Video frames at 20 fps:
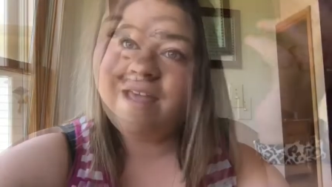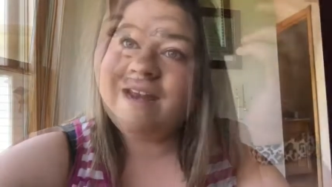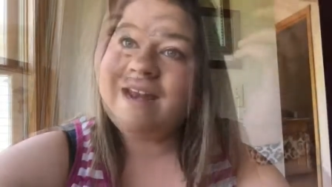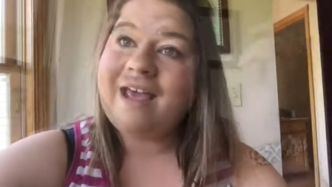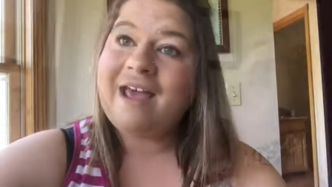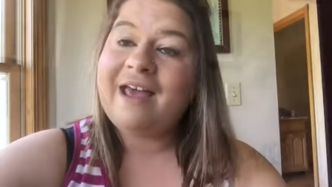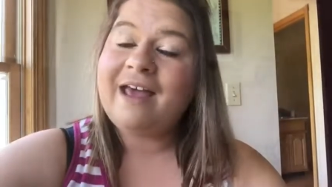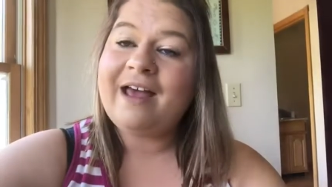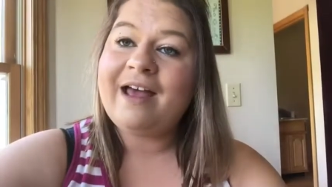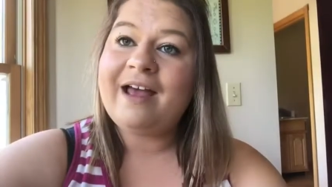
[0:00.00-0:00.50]
And
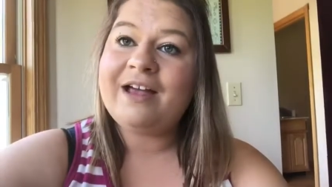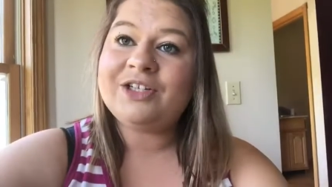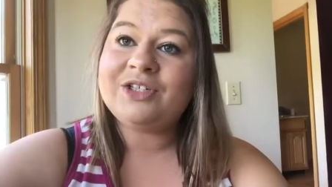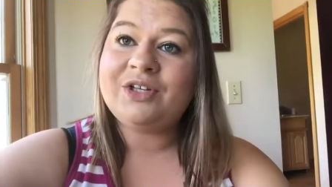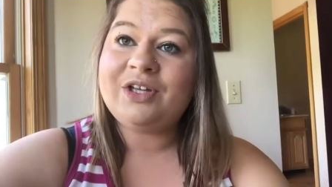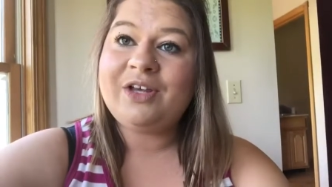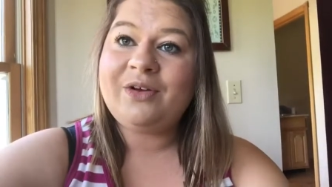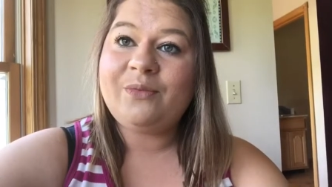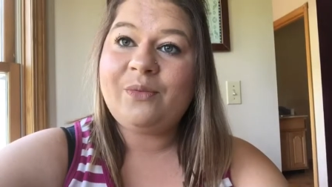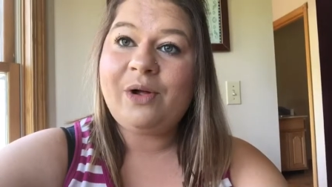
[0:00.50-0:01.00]
I
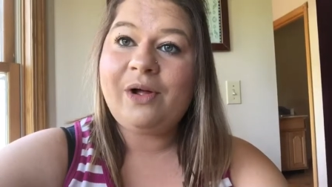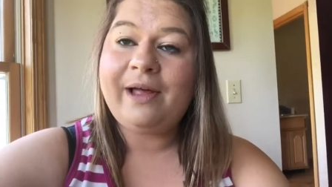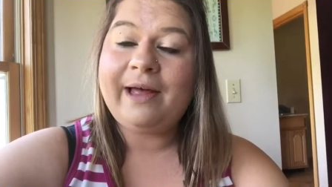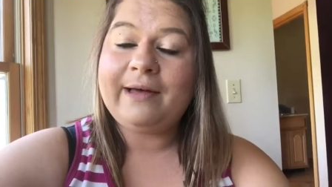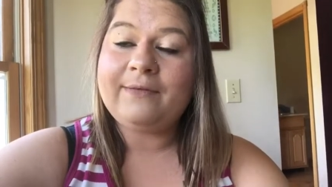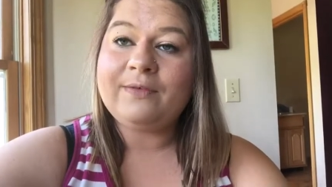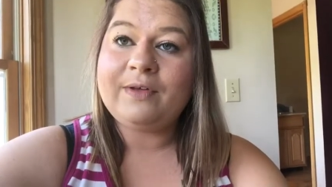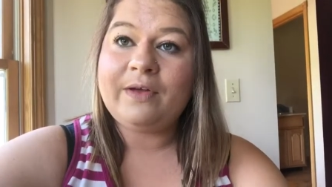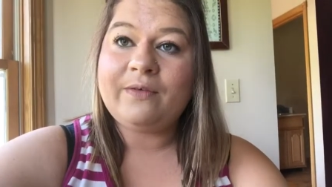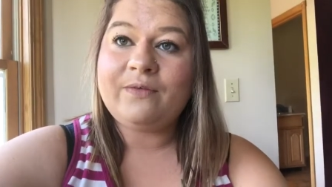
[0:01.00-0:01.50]
actually will
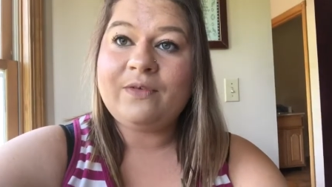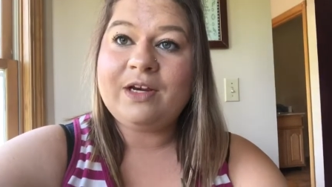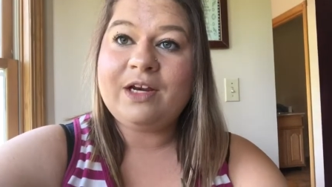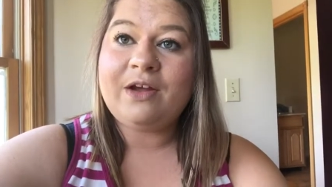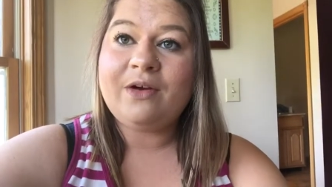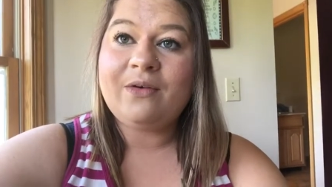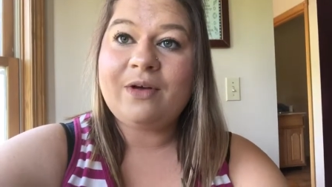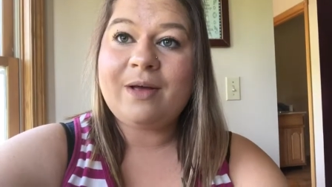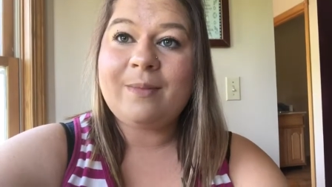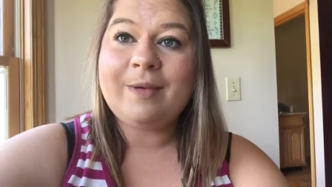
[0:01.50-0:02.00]
have a
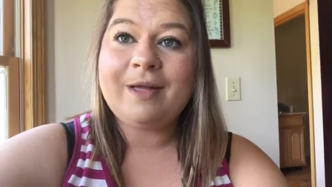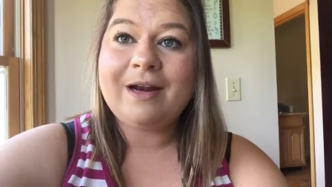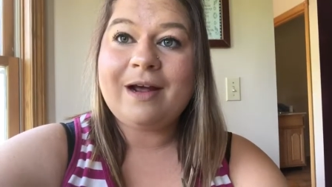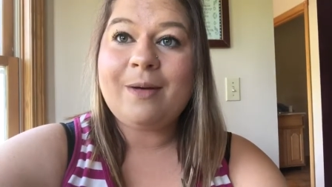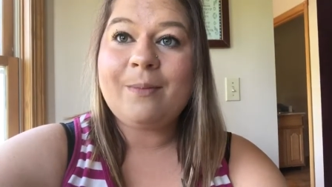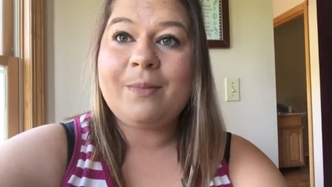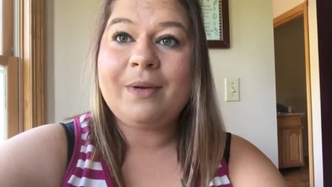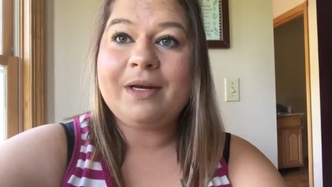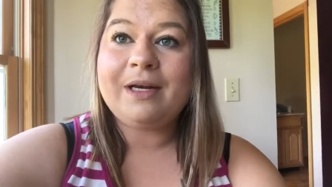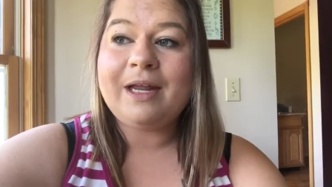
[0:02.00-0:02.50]
video coming
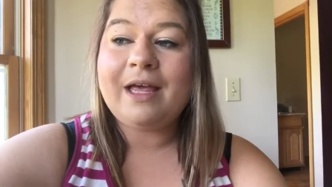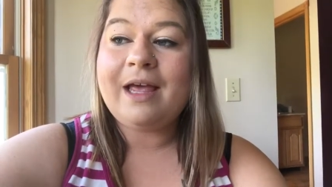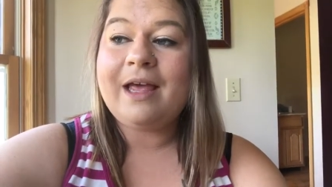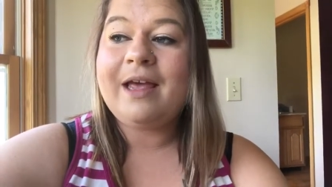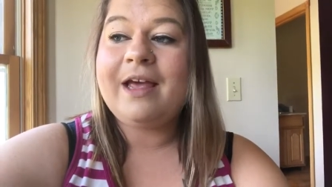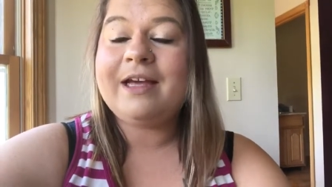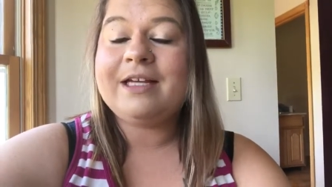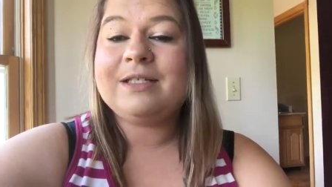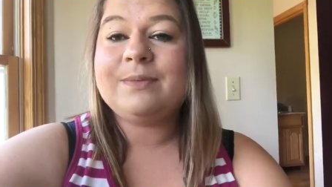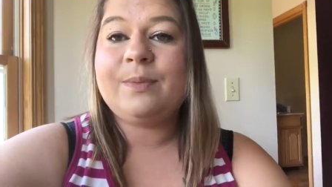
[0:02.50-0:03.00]
out Monday
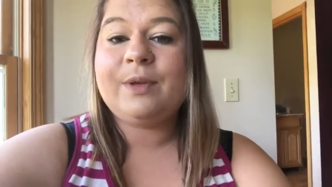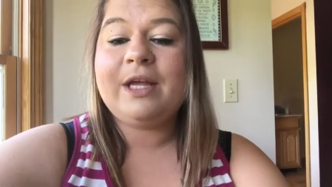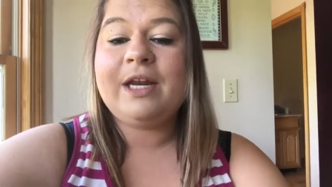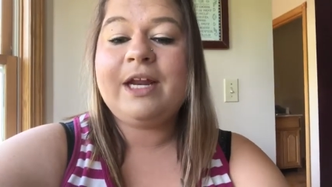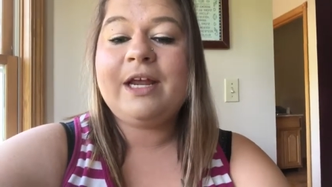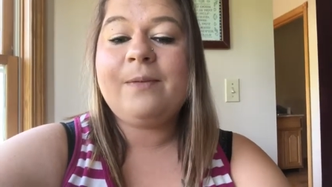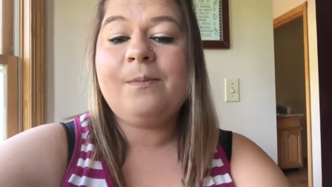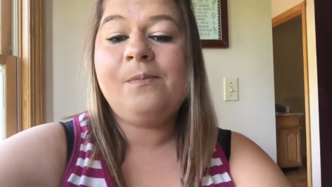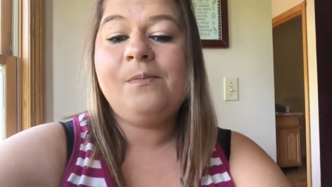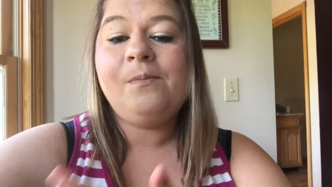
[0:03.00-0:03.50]

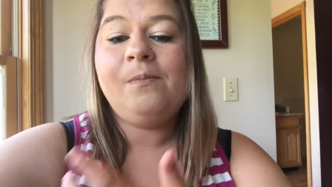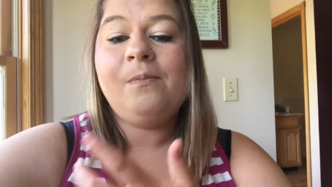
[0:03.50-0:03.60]
explaining